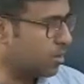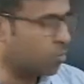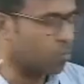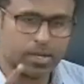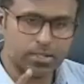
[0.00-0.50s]

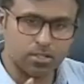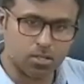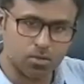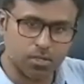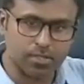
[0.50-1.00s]
once
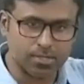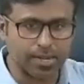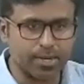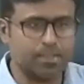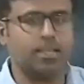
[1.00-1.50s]
you
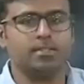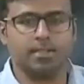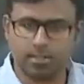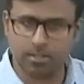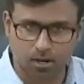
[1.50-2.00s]
decide these
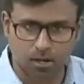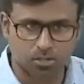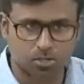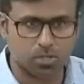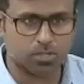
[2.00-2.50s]
are the
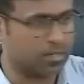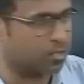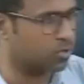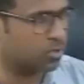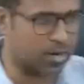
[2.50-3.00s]
constituents and
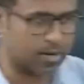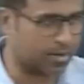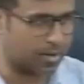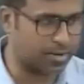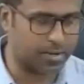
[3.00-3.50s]
you start
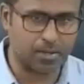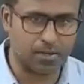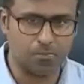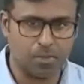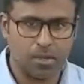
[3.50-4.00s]
writing,
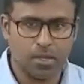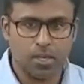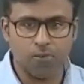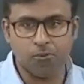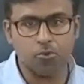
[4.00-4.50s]

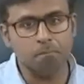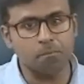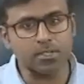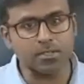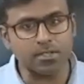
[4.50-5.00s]
if you
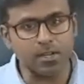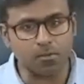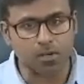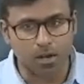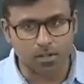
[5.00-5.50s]
miss some
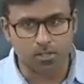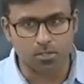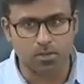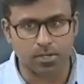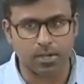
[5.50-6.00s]

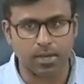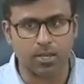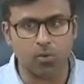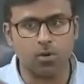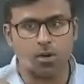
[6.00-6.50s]
constituent,
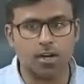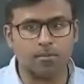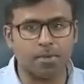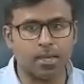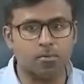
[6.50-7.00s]
you will not
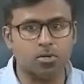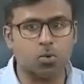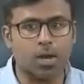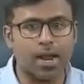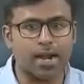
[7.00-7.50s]
be able to
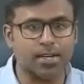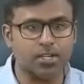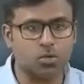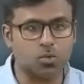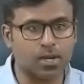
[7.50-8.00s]
add
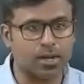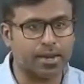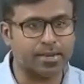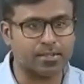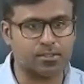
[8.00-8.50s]
into the
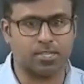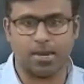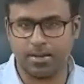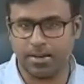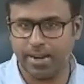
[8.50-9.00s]

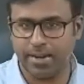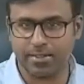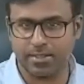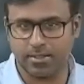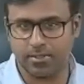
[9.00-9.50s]
later
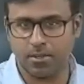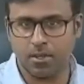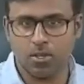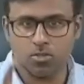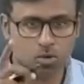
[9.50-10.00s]
things.
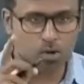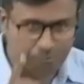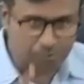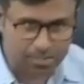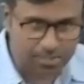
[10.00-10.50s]
So
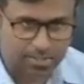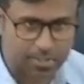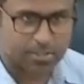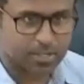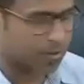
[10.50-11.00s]
first
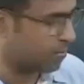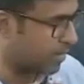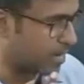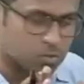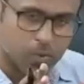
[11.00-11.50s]
itself,
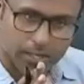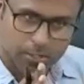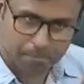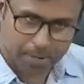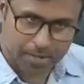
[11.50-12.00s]
that is why you
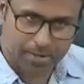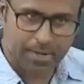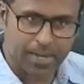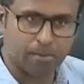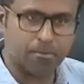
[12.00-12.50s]
spend
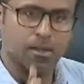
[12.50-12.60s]
time,